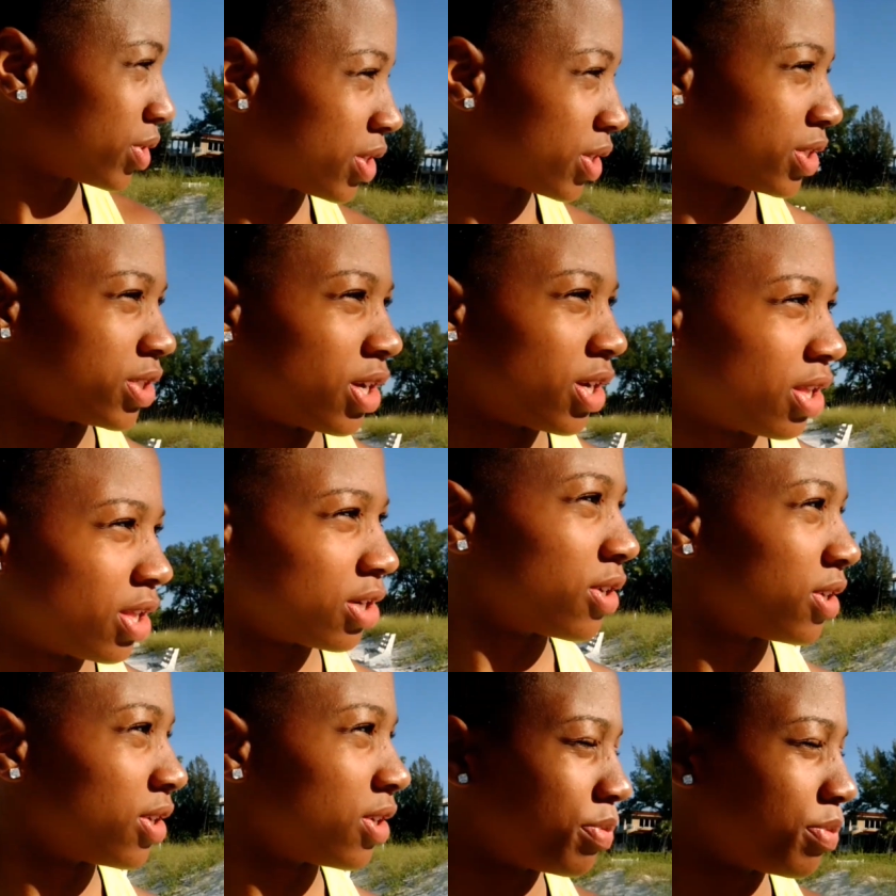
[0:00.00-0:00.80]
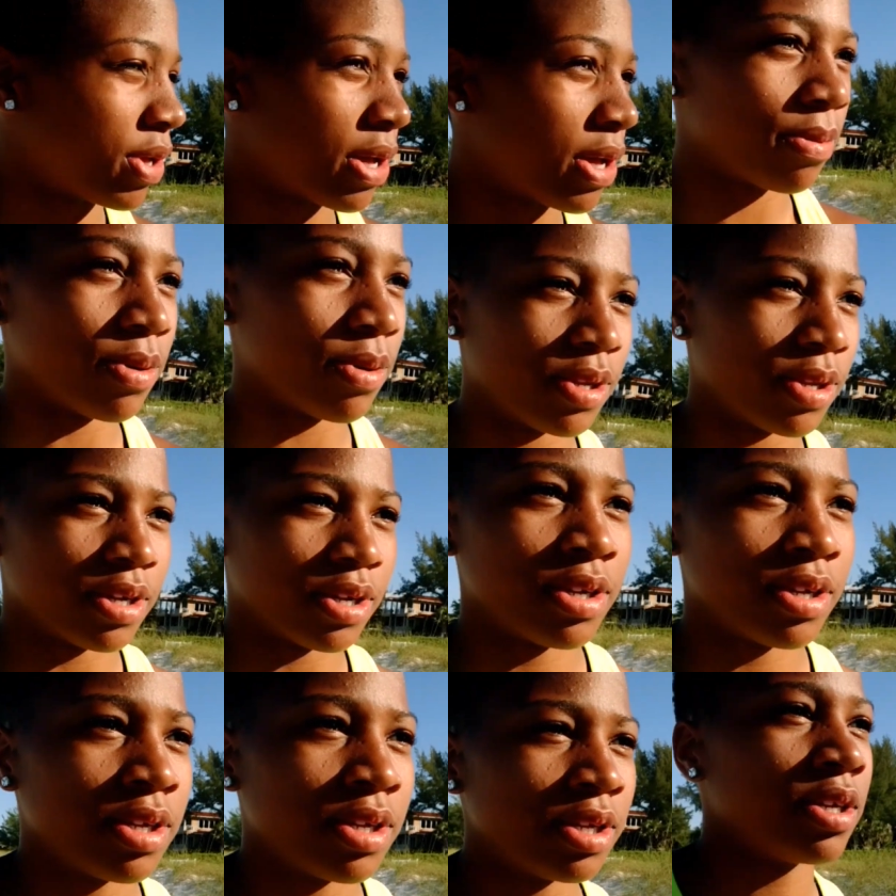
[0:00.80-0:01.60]
because y'all aren't going to be able to
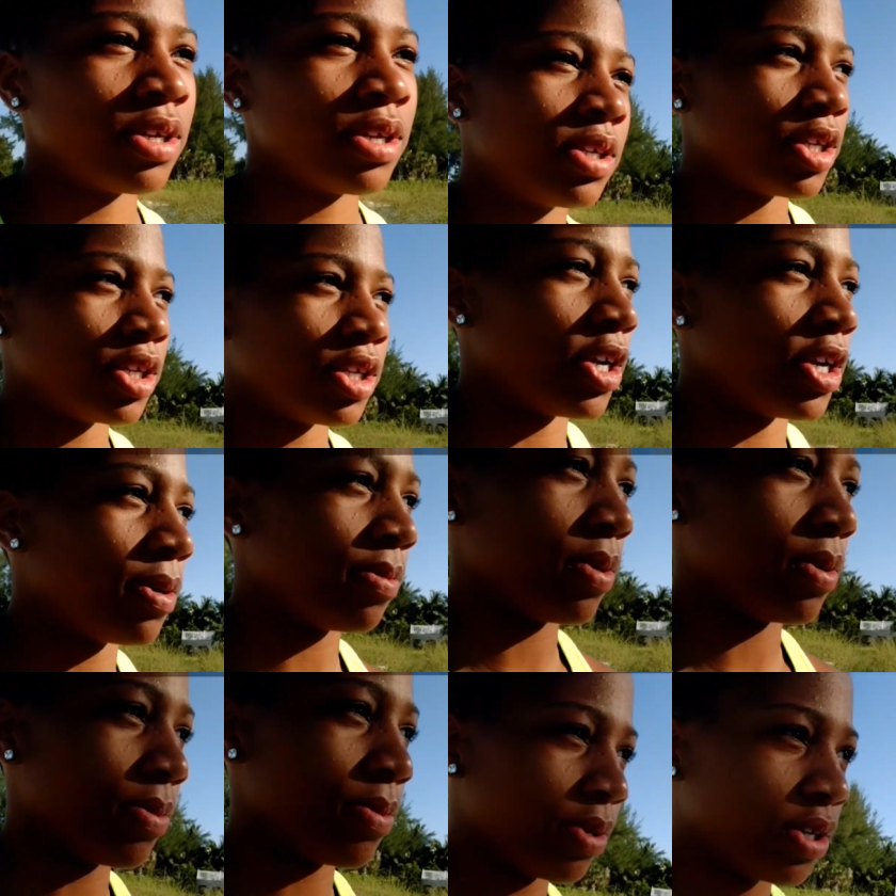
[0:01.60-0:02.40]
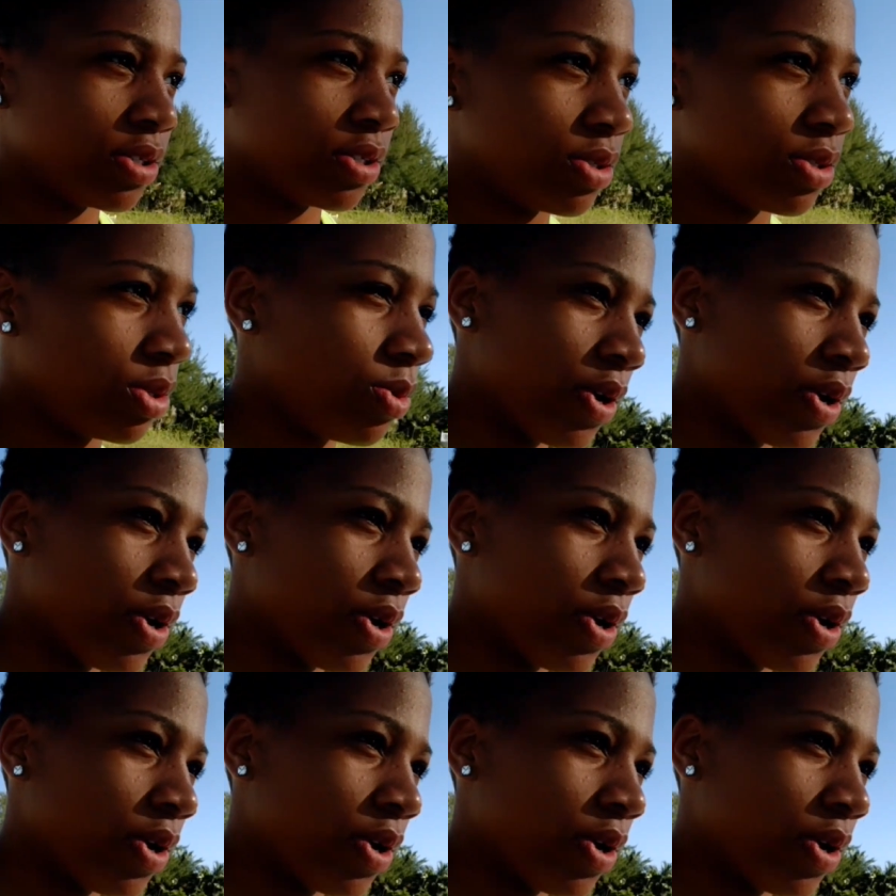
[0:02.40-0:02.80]
hear me because of the